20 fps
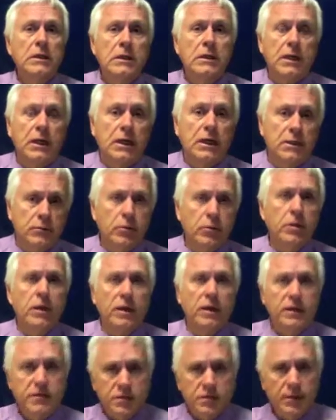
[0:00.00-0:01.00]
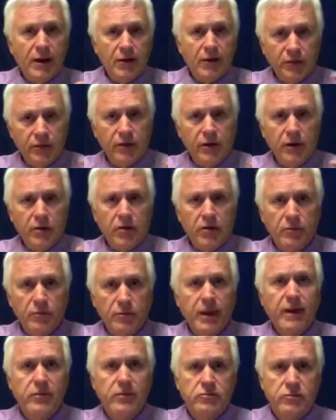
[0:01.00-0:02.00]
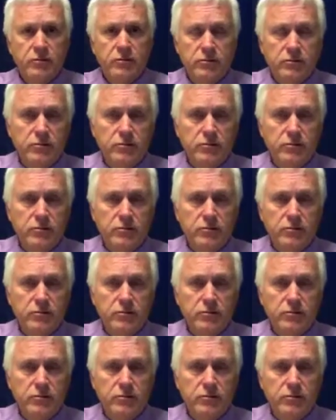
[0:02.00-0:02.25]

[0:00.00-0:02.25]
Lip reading: The booklet is about 300 pages.